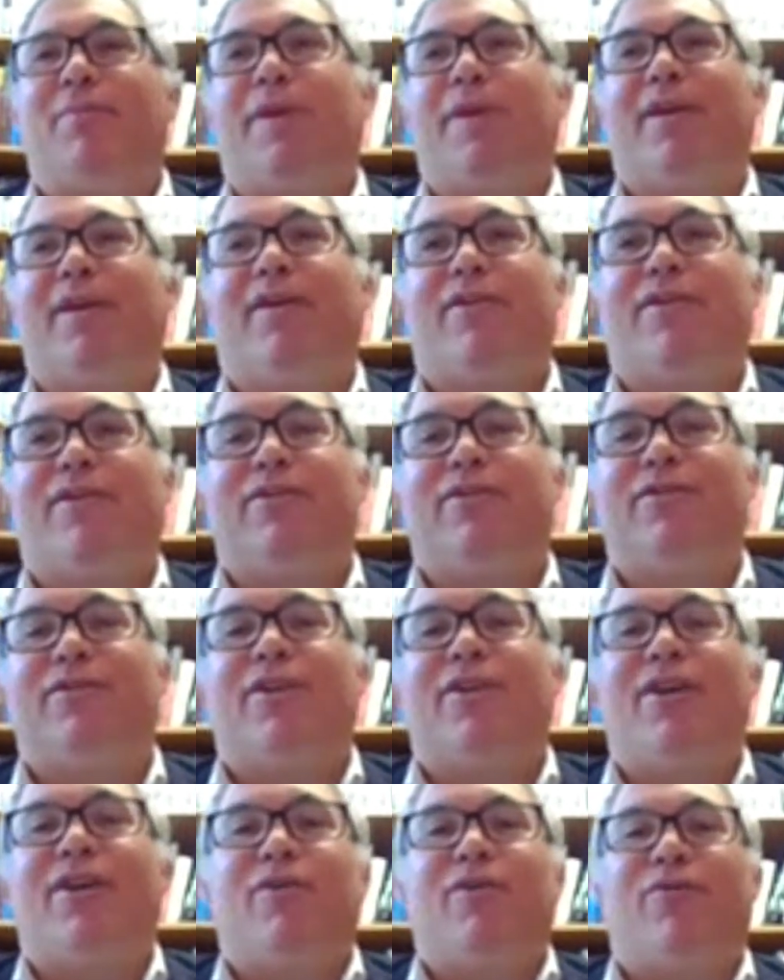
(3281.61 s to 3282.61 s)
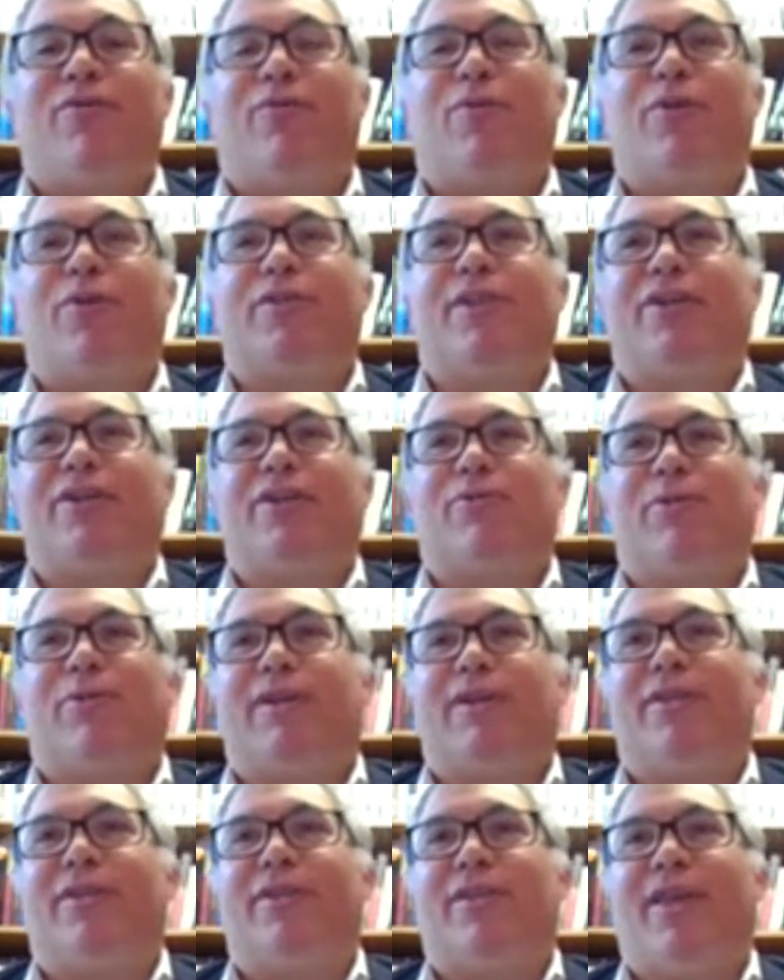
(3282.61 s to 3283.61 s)
because for
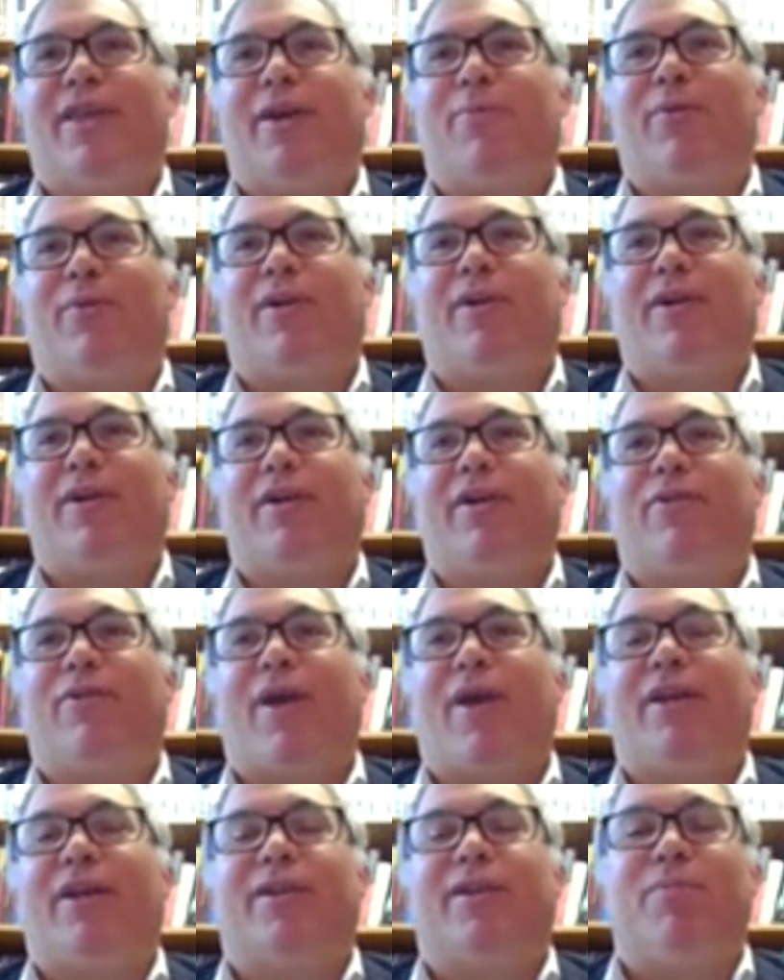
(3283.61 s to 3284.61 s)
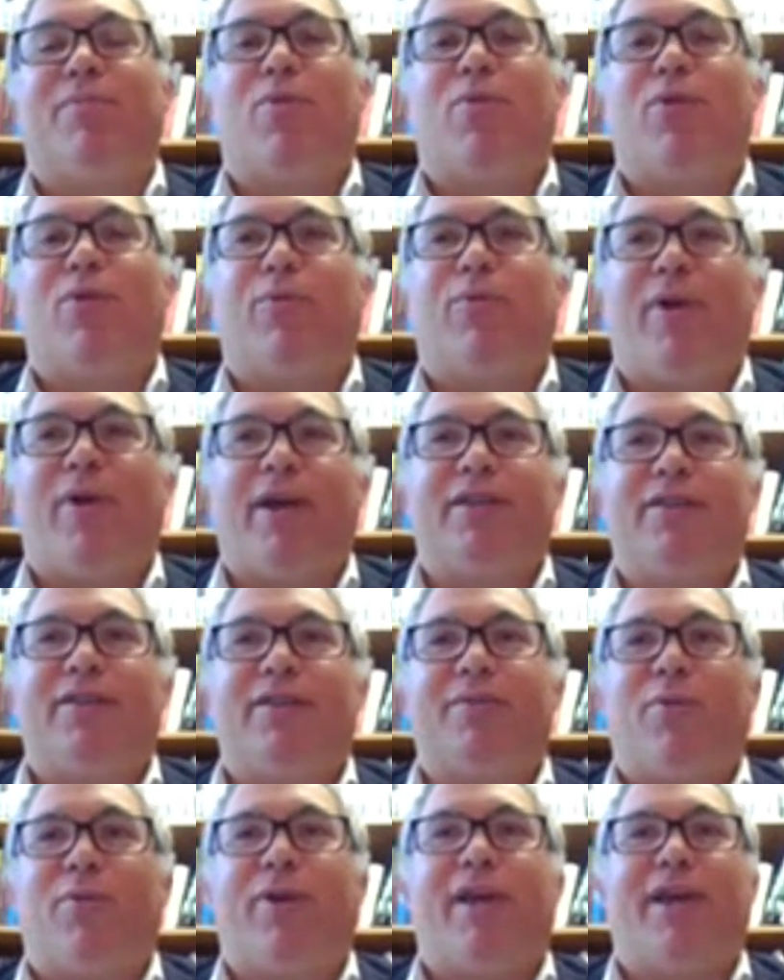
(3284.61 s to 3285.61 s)
centuries they were granted more
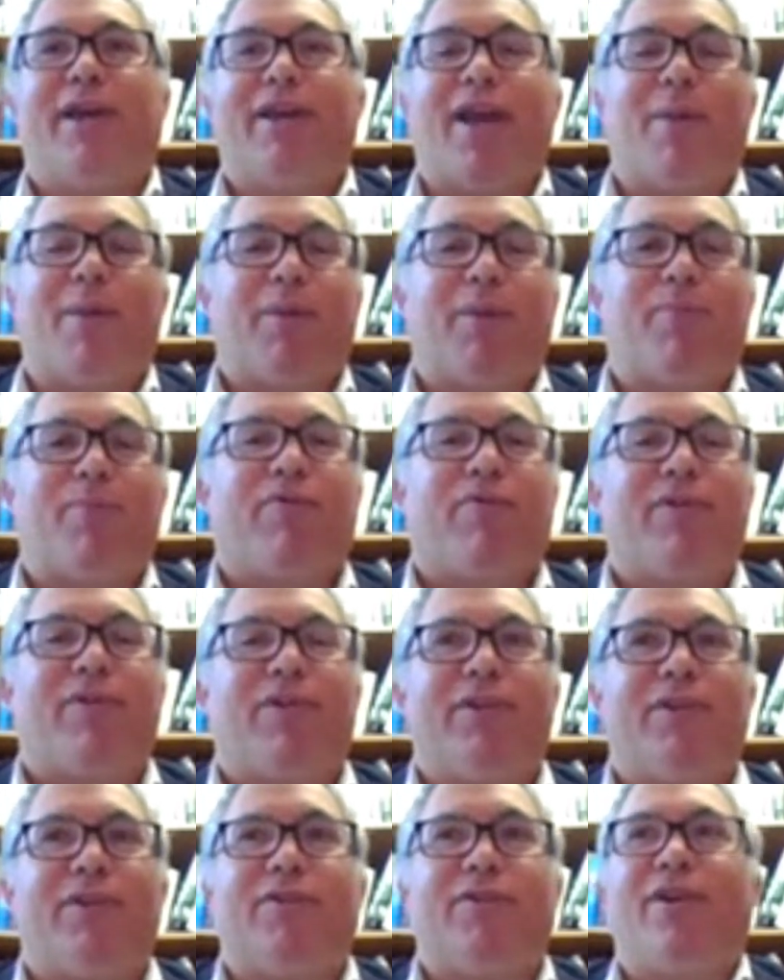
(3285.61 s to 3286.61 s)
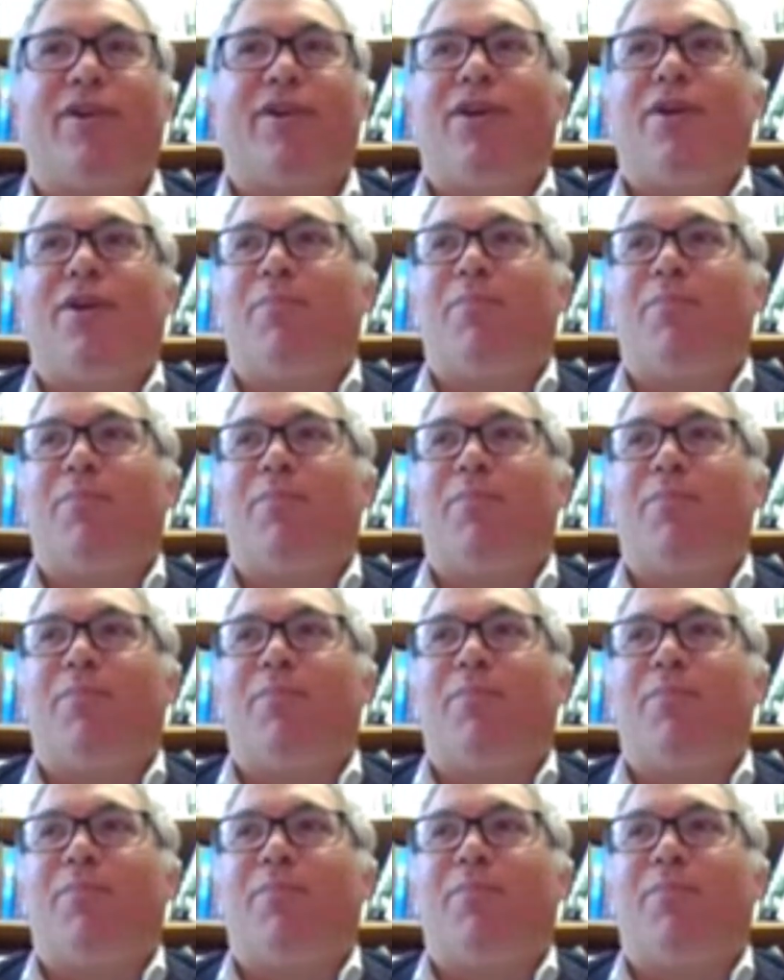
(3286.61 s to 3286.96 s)
rights, more economic privileges,